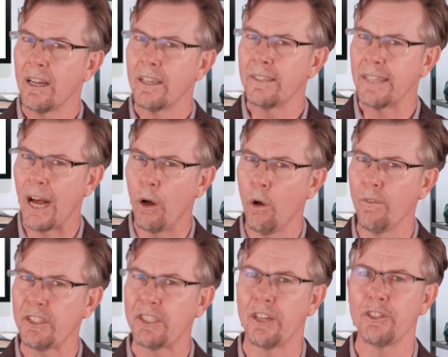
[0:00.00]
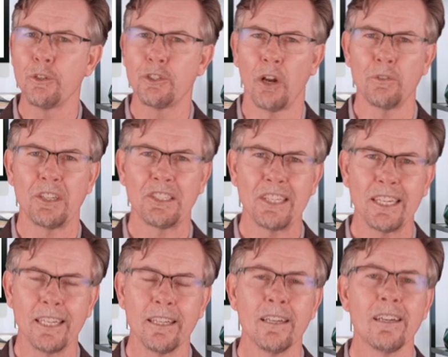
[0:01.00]
now all of a sudden you start to
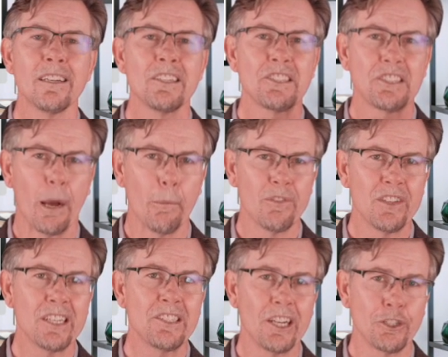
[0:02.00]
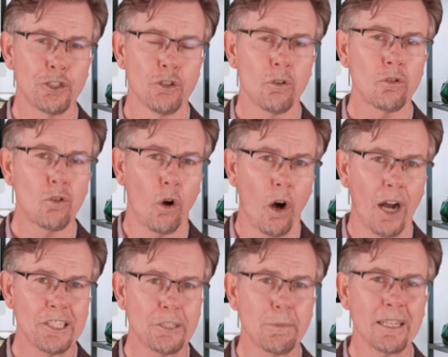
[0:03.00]
see some of the additional
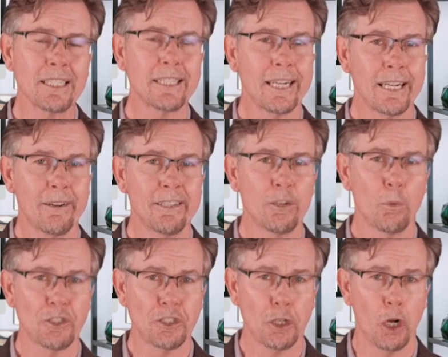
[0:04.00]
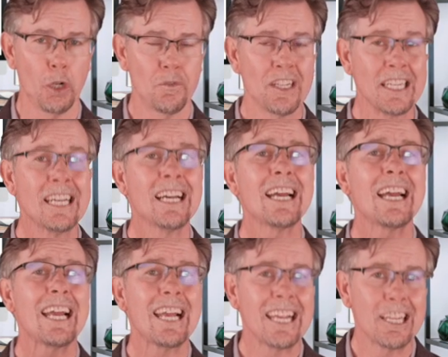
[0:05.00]
costs being carried in what's called the
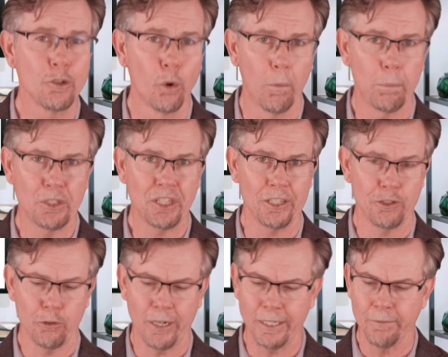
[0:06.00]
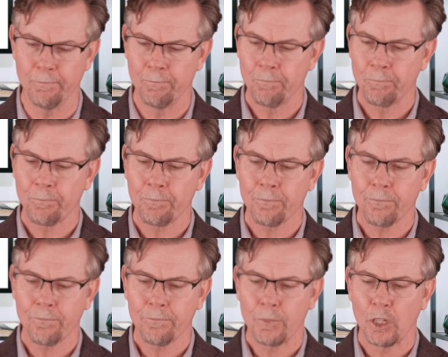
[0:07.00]
annual percentage rate.
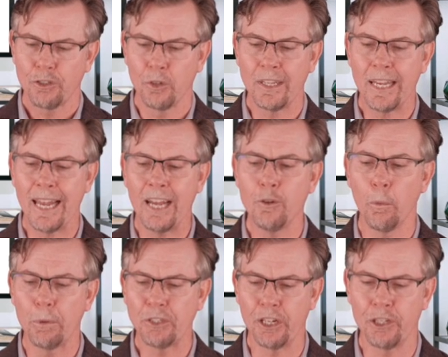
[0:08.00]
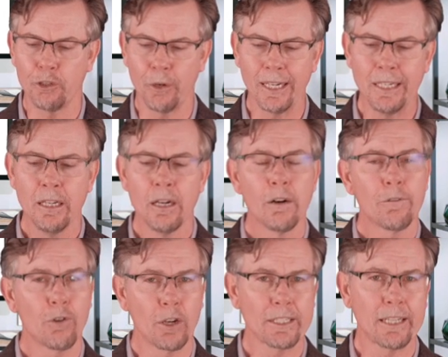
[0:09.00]
So the annual percentage rate
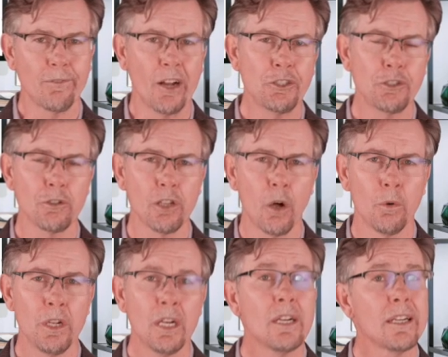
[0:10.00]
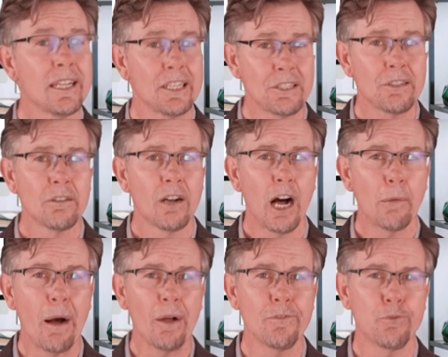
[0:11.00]
for a conventional loan is
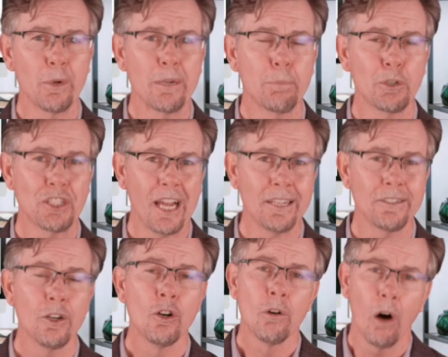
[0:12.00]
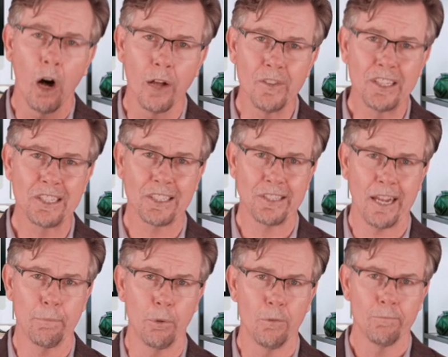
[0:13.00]
about 3% on this
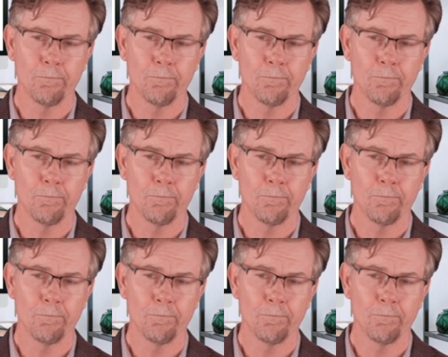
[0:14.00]
example.